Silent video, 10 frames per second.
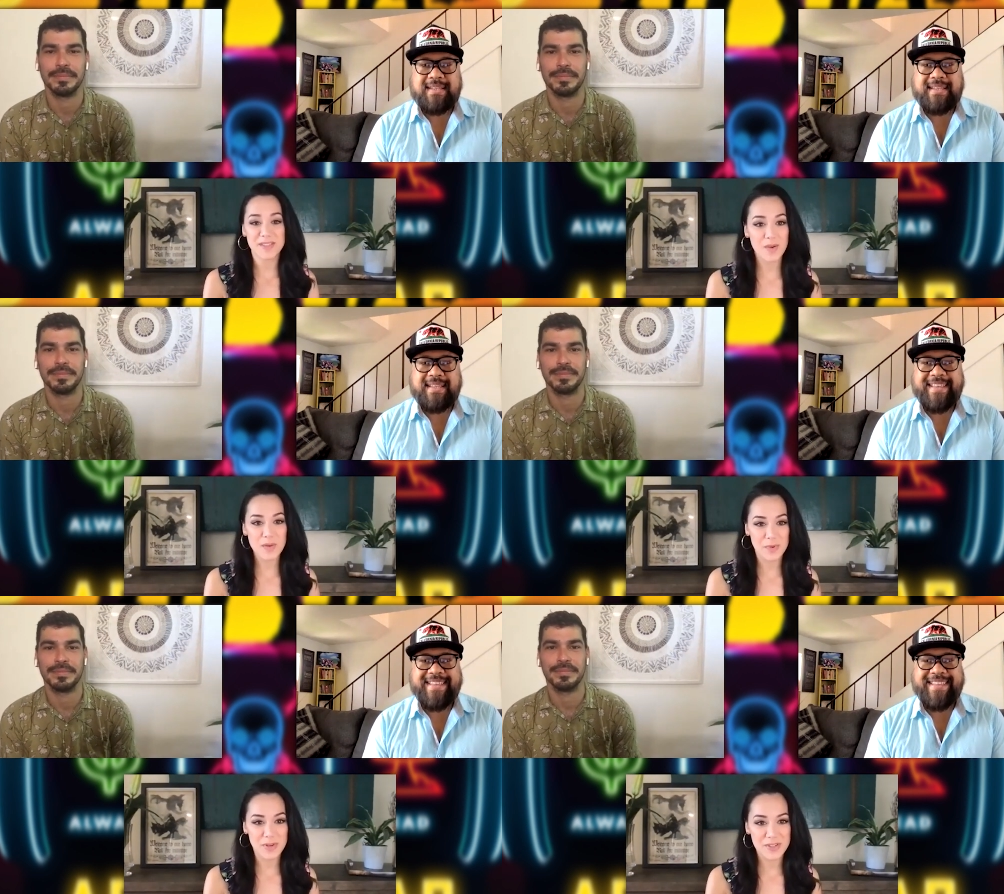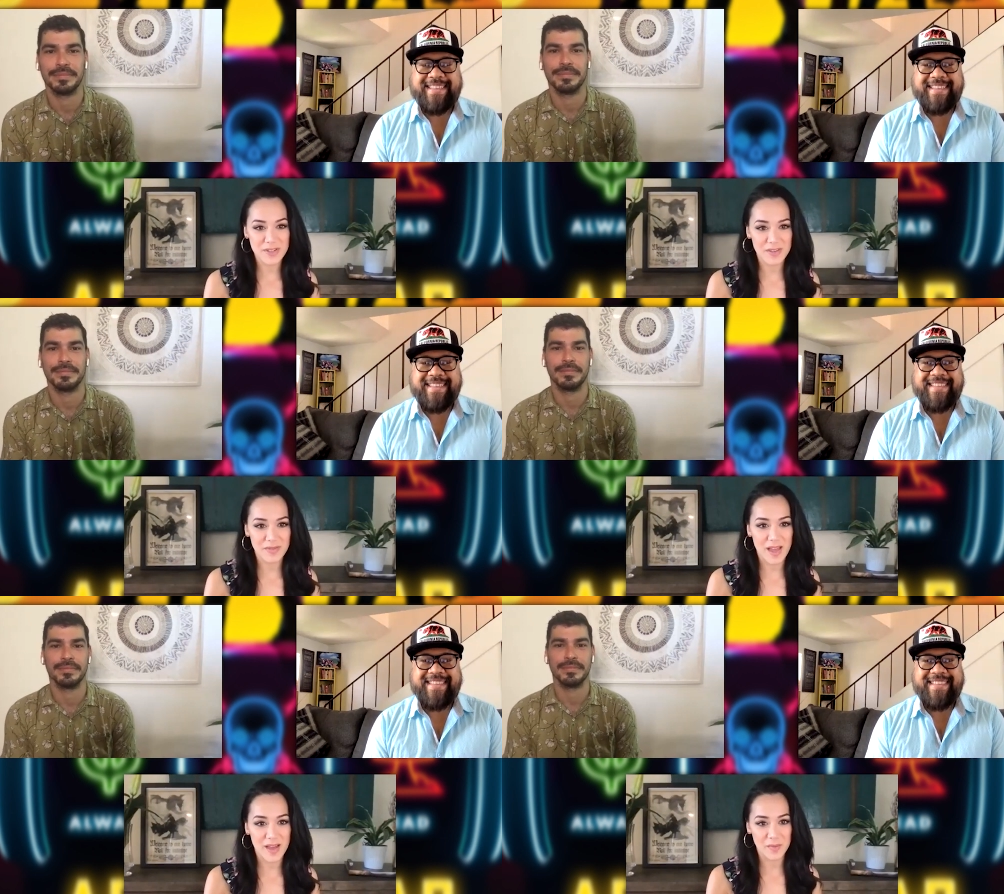Speaker 1: so appreciative
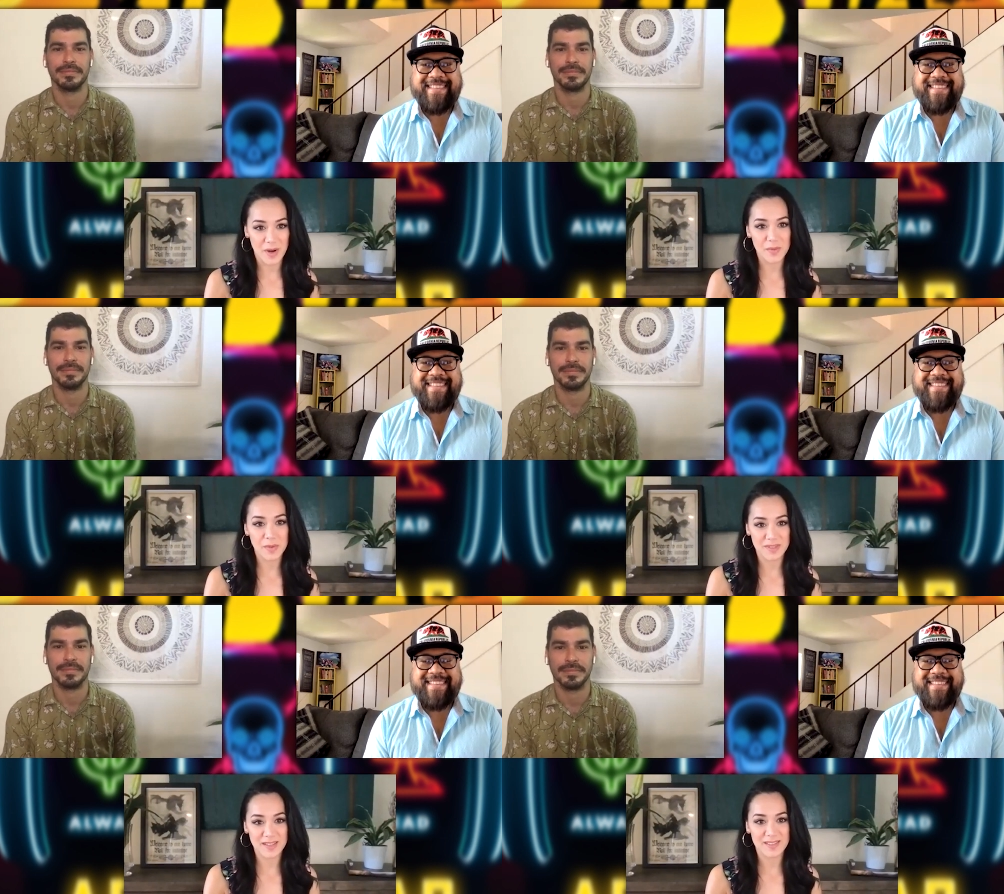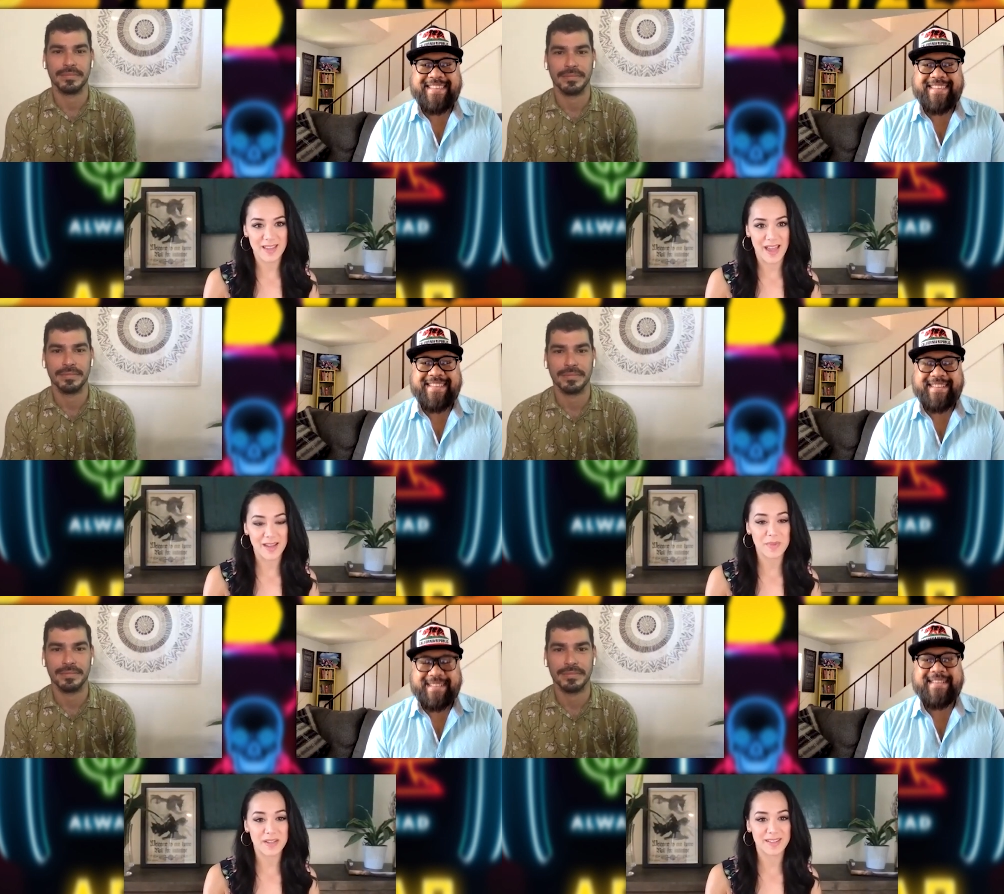that Raul did that
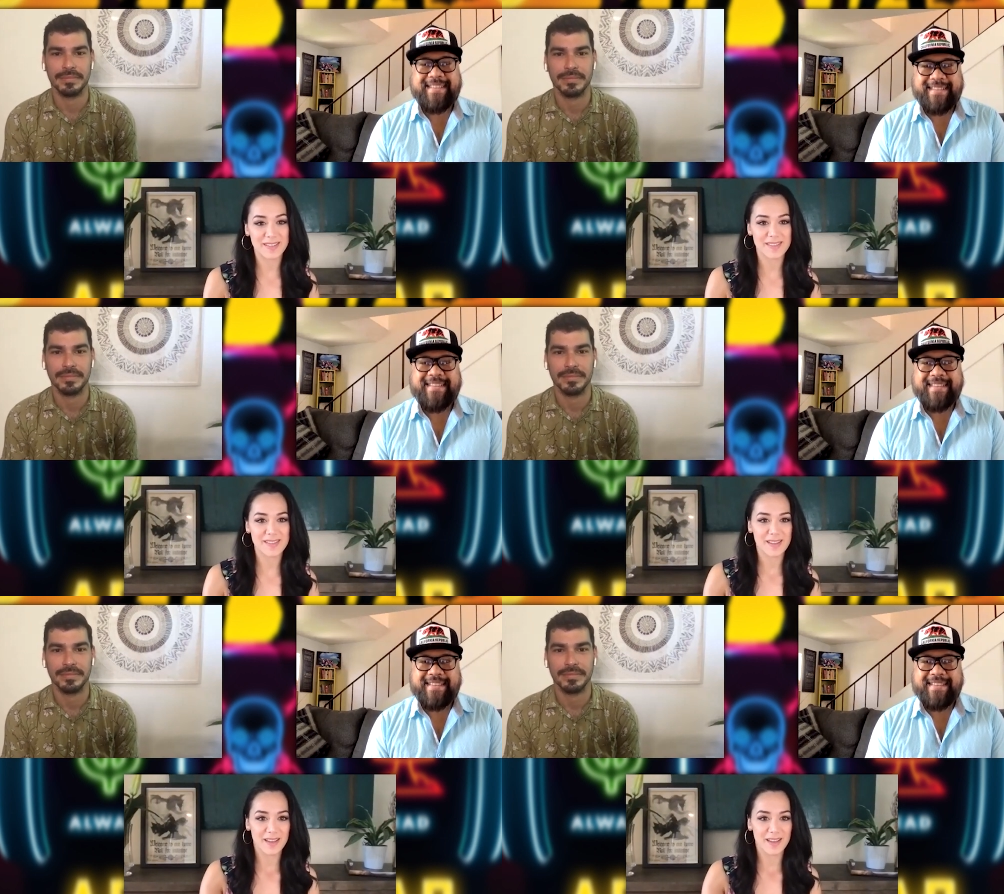because